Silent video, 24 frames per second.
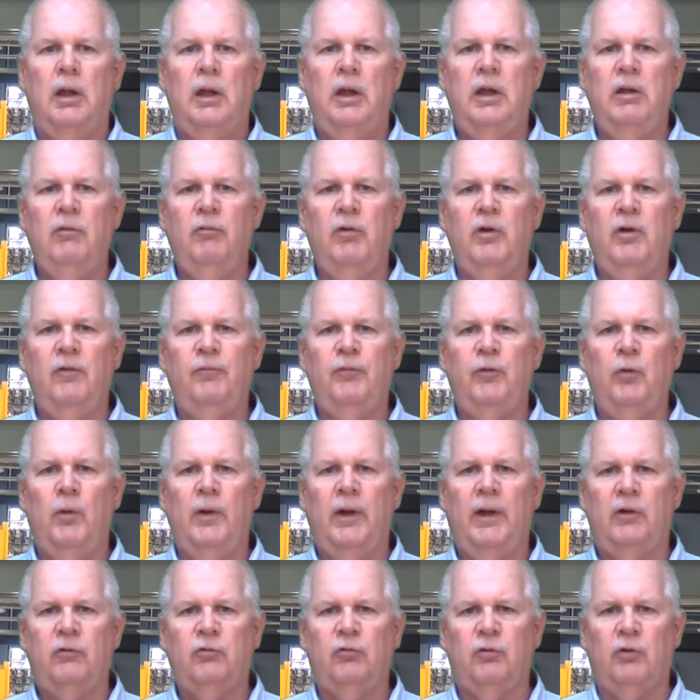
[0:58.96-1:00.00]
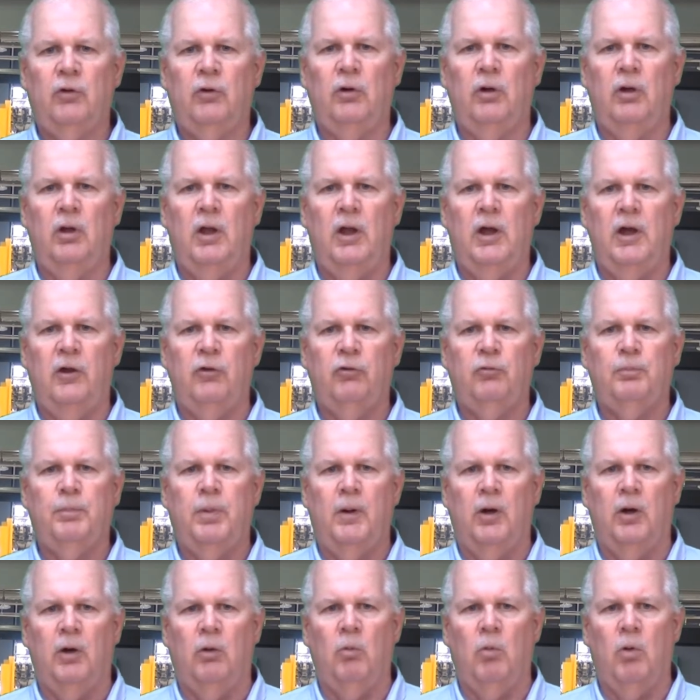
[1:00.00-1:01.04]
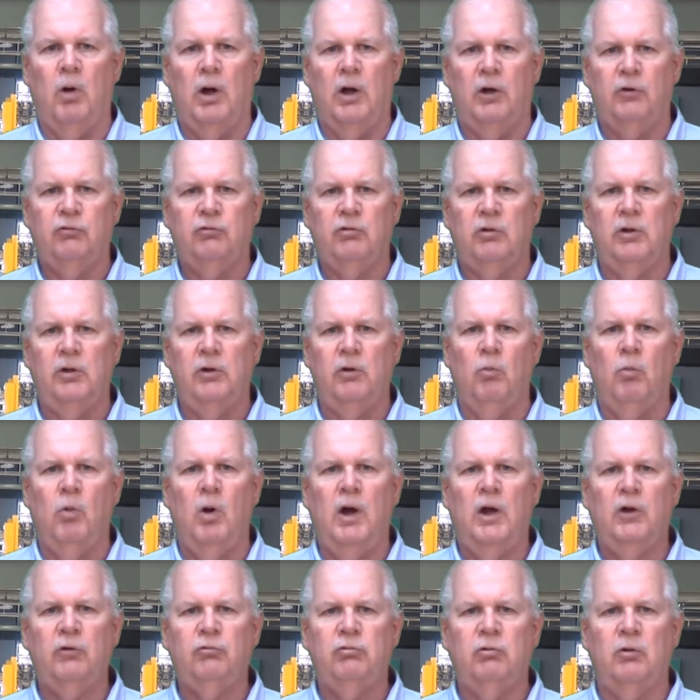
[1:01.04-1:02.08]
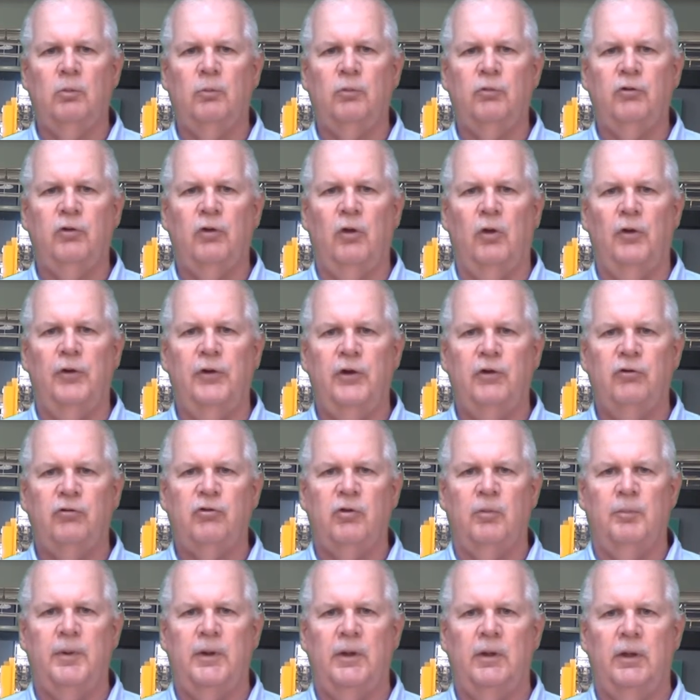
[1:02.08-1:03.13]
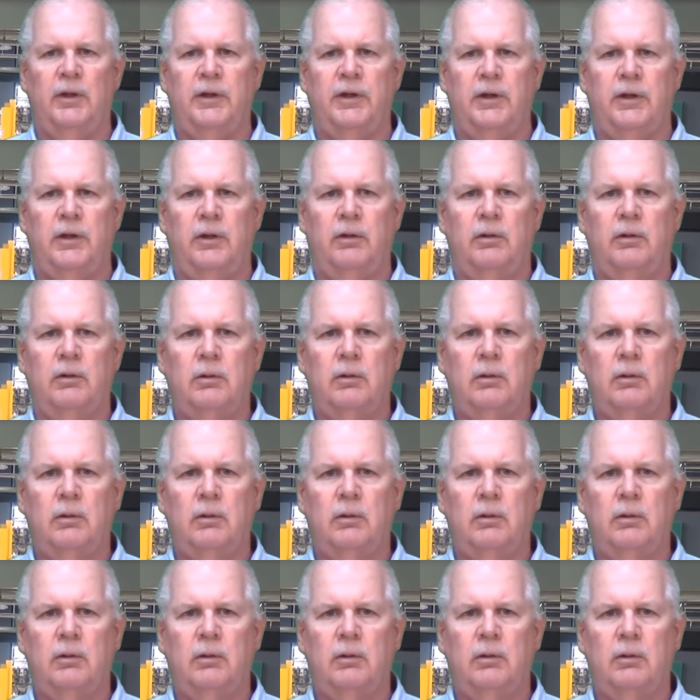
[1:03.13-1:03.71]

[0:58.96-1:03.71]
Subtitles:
Even if you externalize part washing, your washroom still needs to be lean.